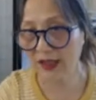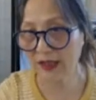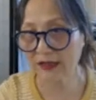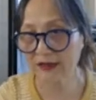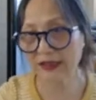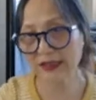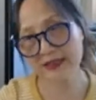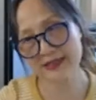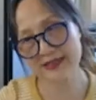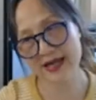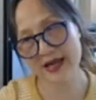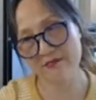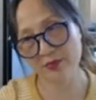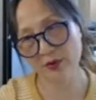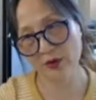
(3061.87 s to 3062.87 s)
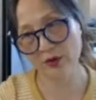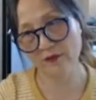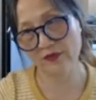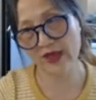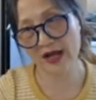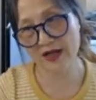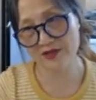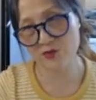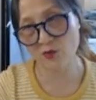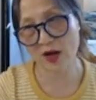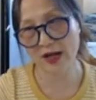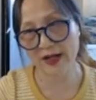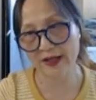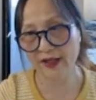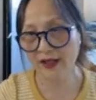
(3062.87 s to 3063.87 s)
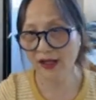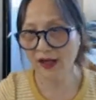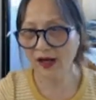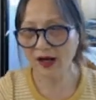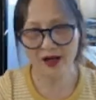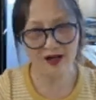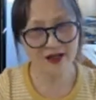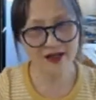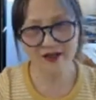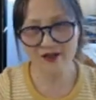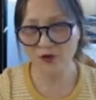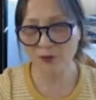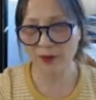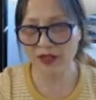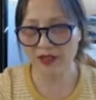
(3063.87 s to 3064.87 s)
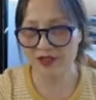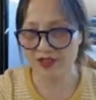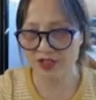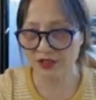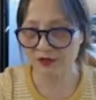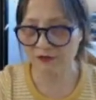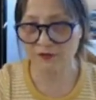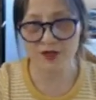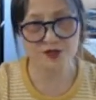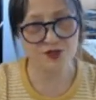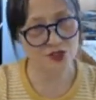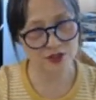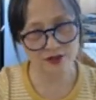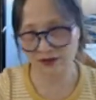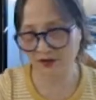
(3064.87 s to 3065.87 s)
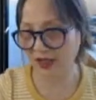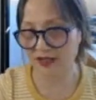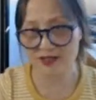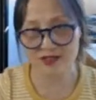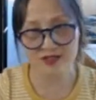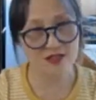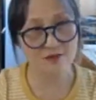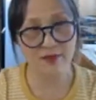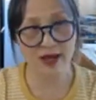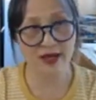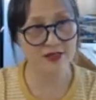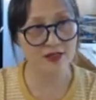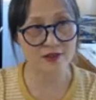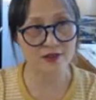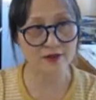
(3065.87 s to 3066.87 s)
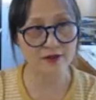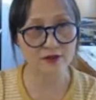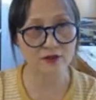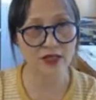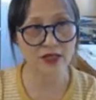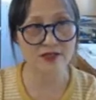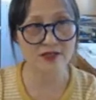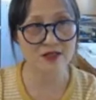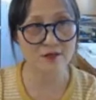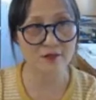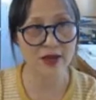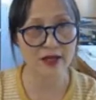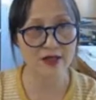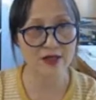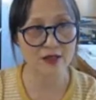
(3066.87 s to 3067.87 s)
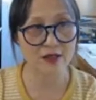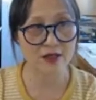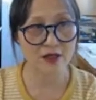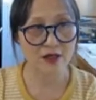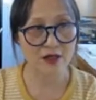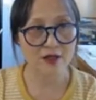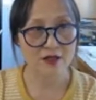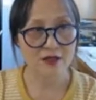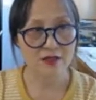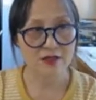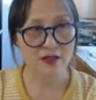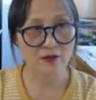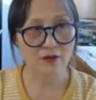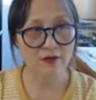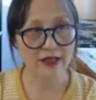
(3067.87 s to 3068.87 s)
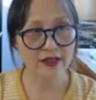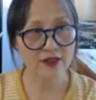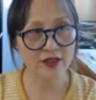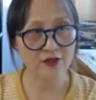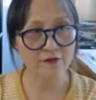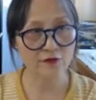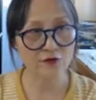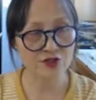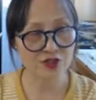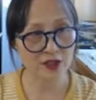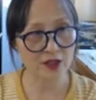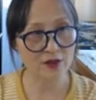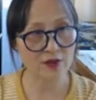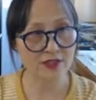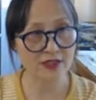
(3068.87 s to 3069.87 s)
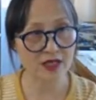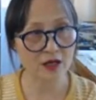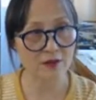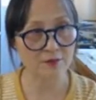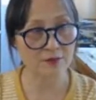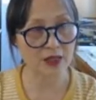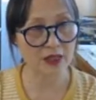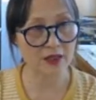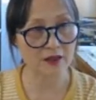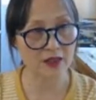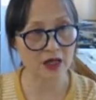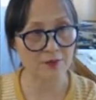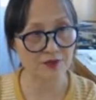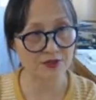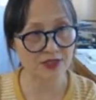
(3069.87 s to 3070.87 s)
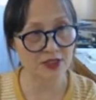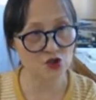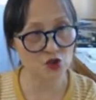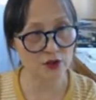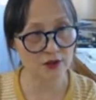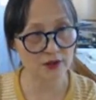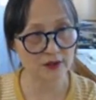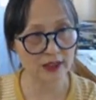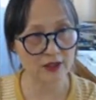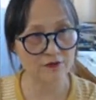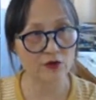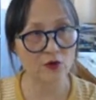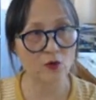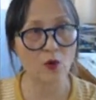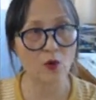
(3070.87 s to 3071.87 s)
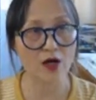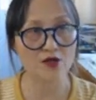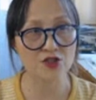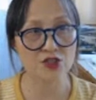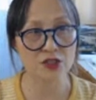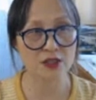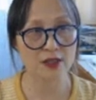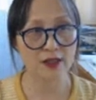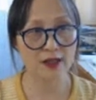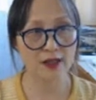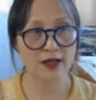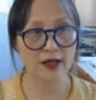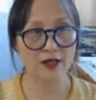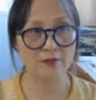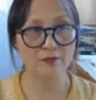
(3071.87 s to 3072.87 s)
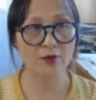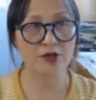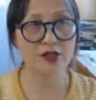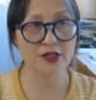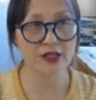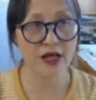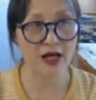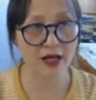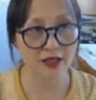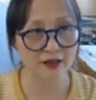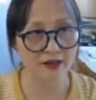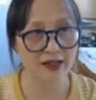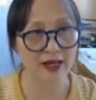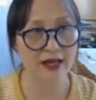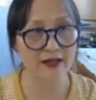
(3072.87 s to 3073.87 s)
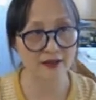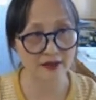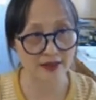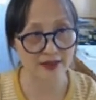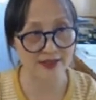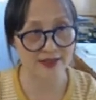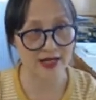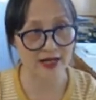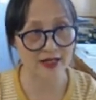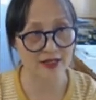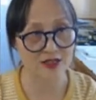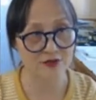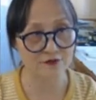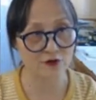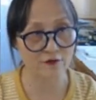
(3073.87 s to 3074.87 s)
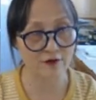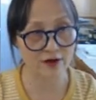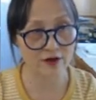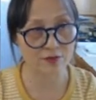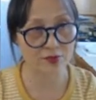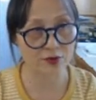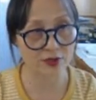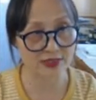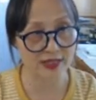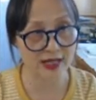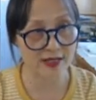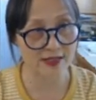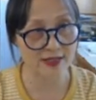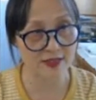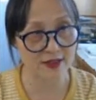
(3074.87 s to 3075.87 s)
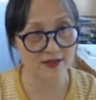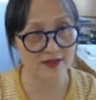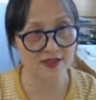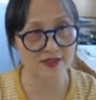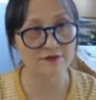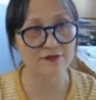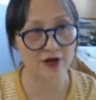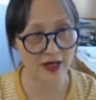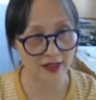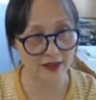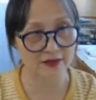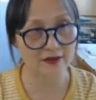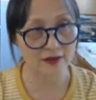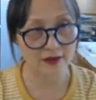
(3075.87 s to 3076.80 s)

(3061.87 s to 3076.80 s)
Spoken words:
example. That's why a little bit different doesn't matter, doesn't matter. So later for serious composition, if you want to put it on and decide for very precise things, fine.